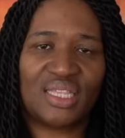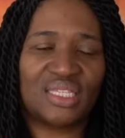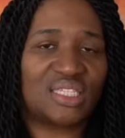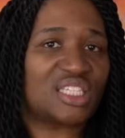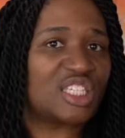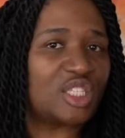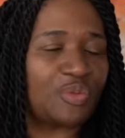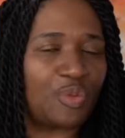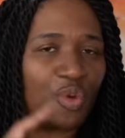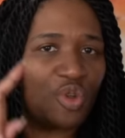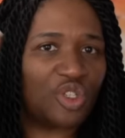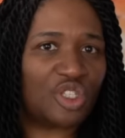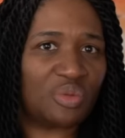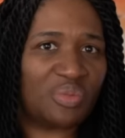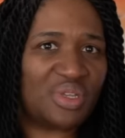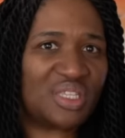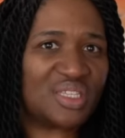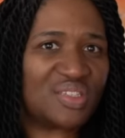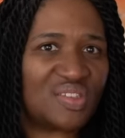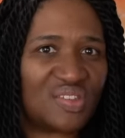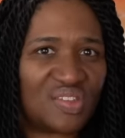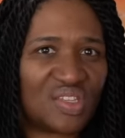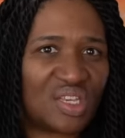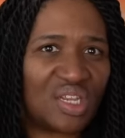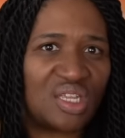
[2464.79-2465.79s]
This is supposed to be the
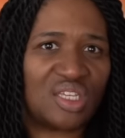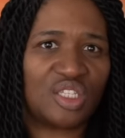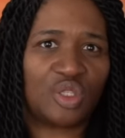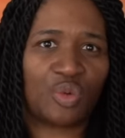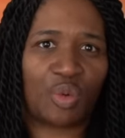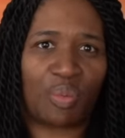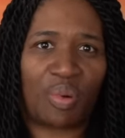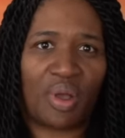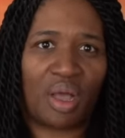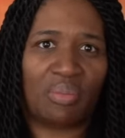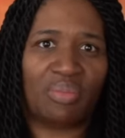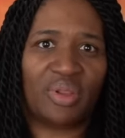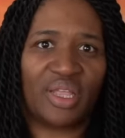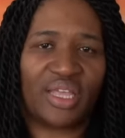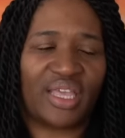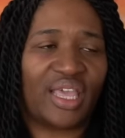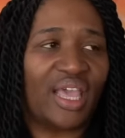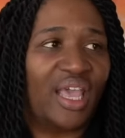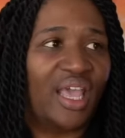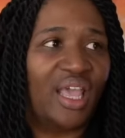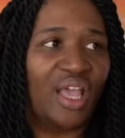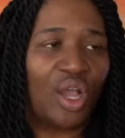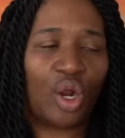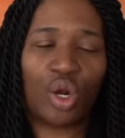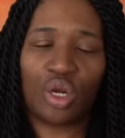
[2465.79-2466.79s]
city's
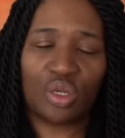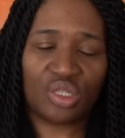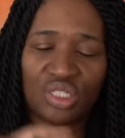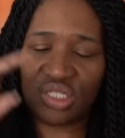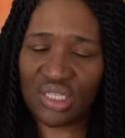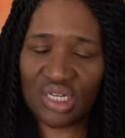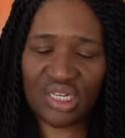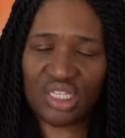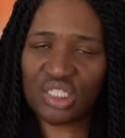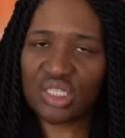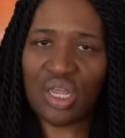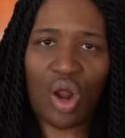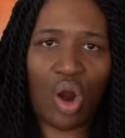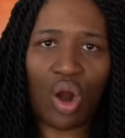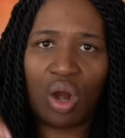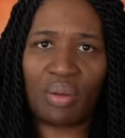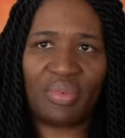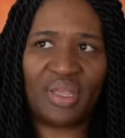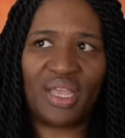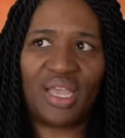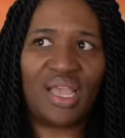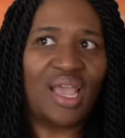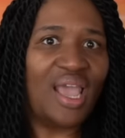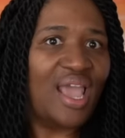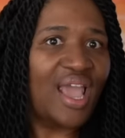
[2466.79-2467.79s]
republic or city's
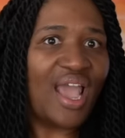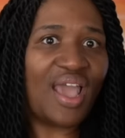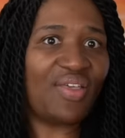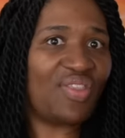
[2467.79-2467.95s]
army.